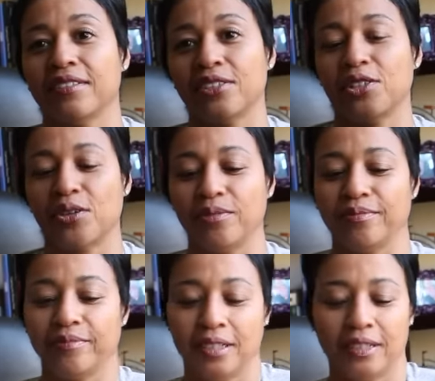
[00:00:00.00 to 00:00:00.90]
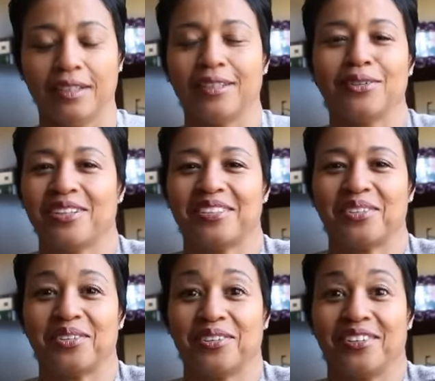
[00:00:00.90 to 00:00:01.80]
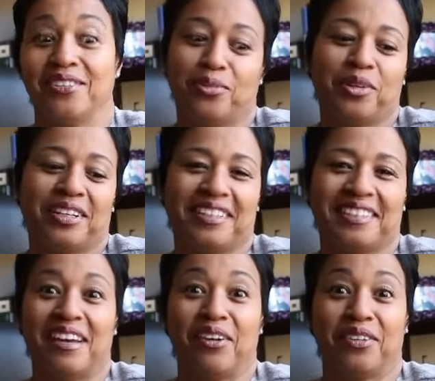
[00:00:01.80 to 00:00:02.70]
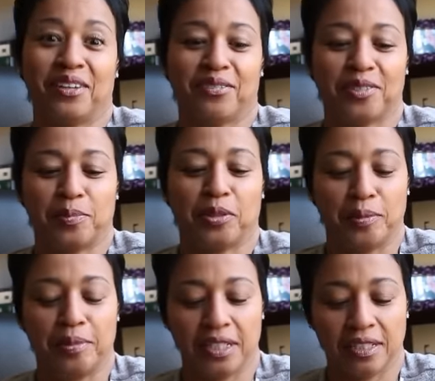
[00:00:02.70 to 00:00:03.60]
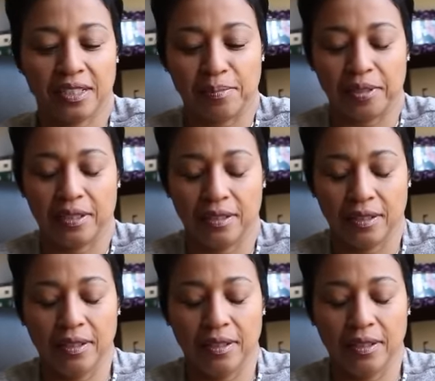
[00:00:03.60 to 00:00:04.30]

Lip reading: So you guys are, you know what it is now that I've spilled beans, but